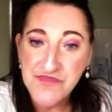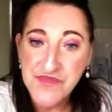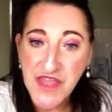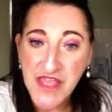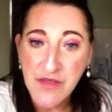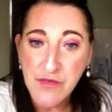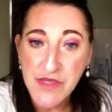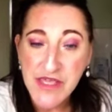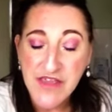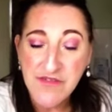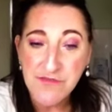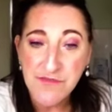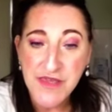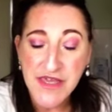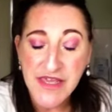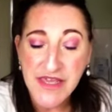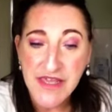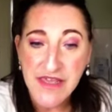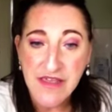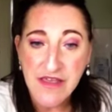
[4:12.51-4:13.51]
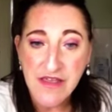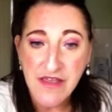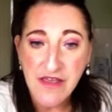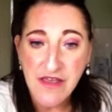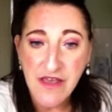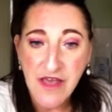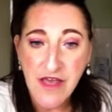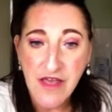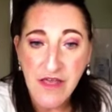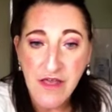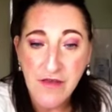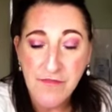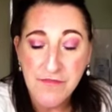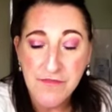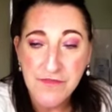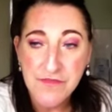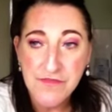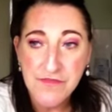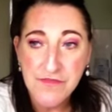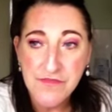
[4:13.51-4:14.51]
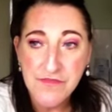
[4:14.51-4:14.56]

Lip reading: they would give me a